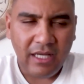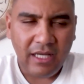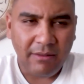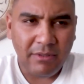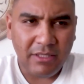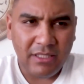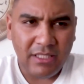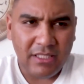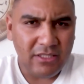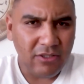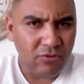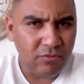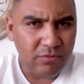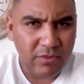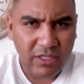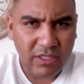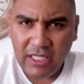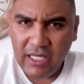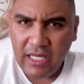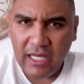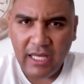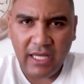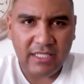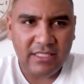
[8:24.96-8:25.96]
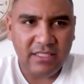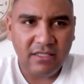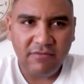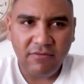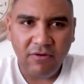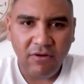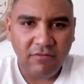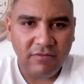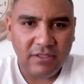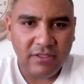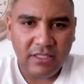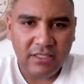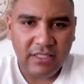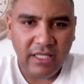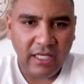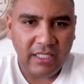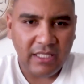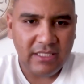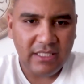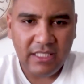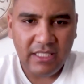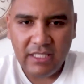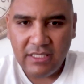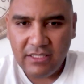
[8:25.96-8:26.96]
I mean, there's so many guys involved in the
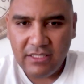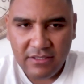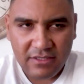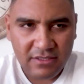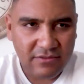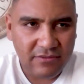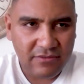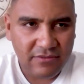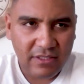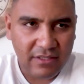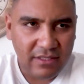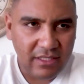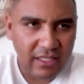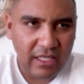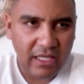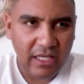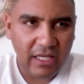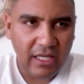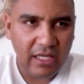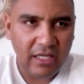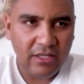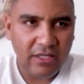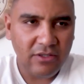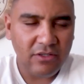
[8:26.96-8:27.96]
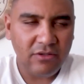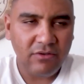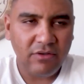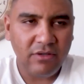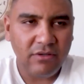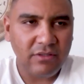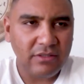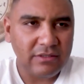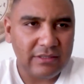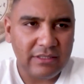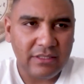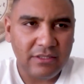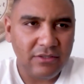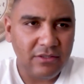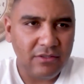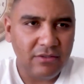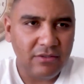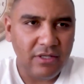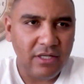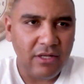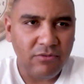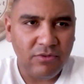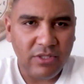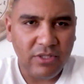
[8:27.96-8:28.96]
taxi industry there. You know, you
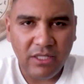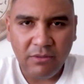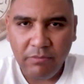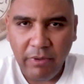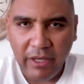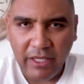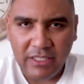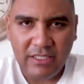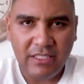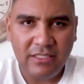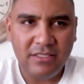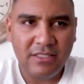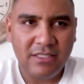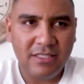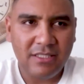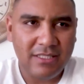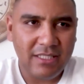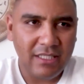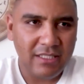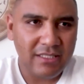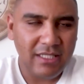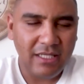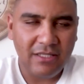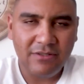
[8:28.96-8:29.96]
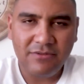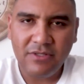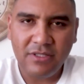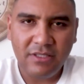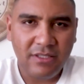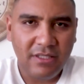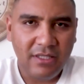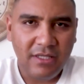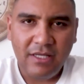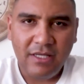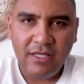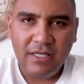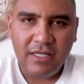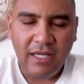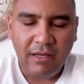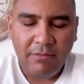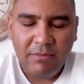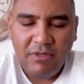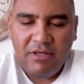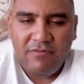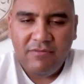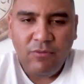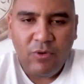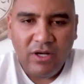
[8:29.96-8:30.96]
know loading passengers, etc.
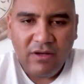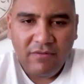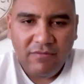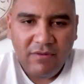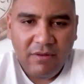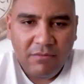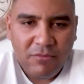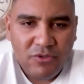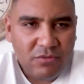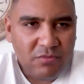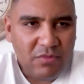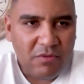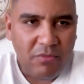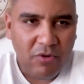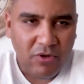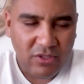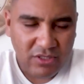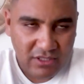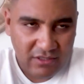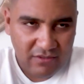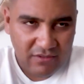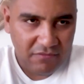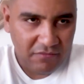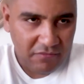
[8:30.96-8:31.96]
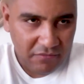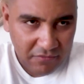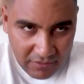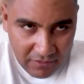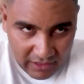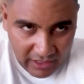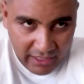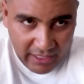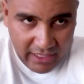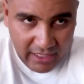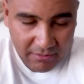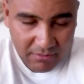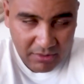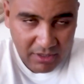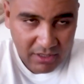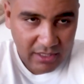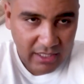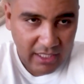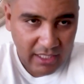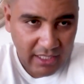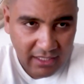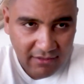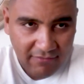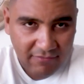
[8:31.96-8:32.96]
I mean, one of them should be positive, and I
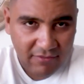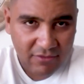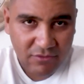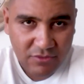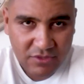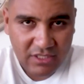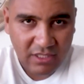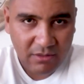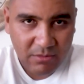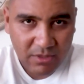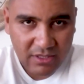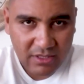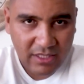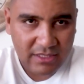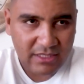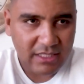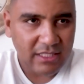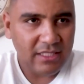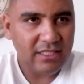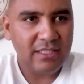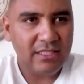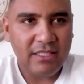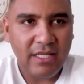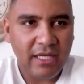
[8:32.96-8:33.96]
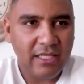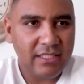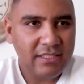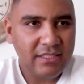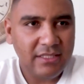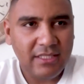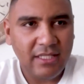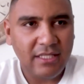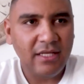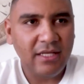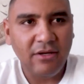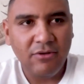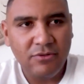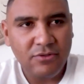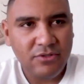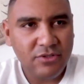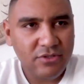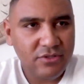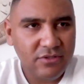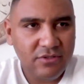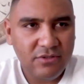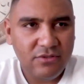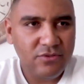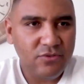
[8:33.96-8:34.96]
mean they give it to somebody that's in a taxi that
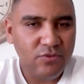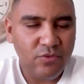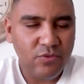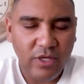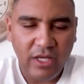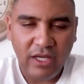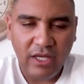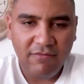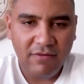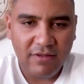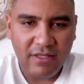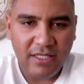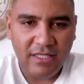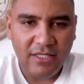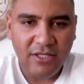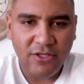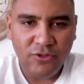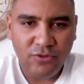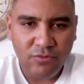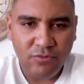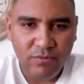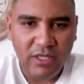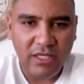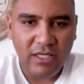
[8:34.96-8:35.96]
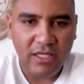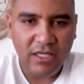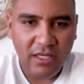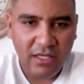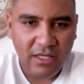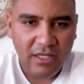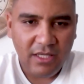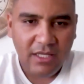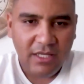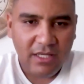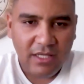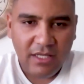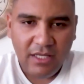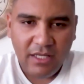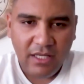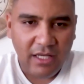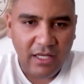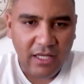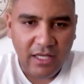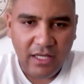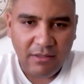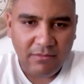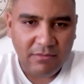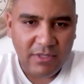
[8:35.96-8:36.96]
goes to wherever they need to be.
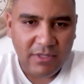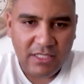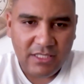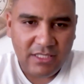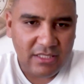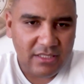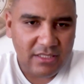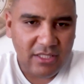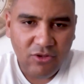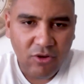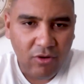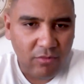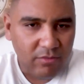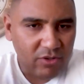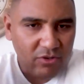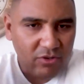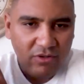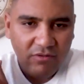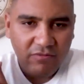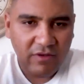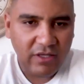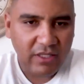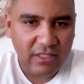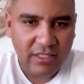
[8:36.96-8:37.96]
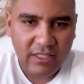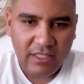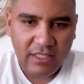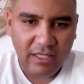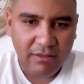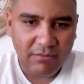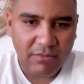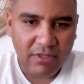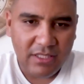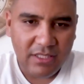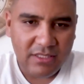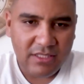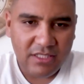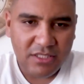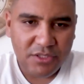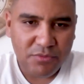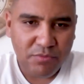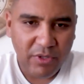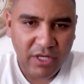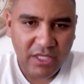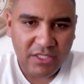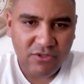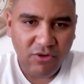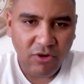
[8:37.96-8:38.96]
Um, it's just a domino effect. I mean, it
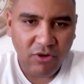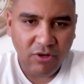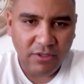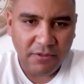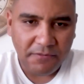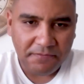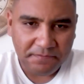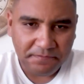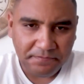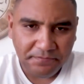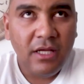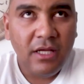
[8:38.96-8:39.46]
just spreads on.